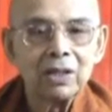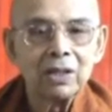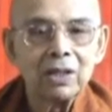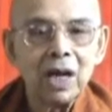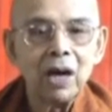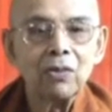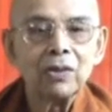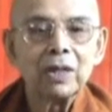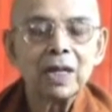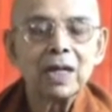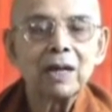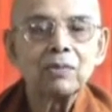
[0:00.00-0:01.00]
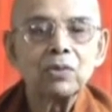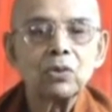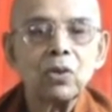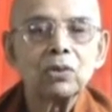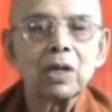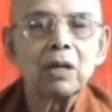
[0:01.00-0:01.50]
how we can have
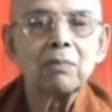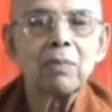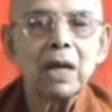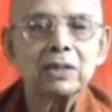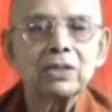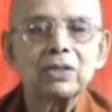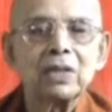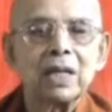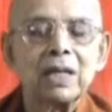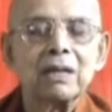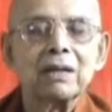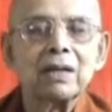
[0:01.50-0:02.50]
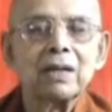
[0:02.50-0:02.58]
total mastery,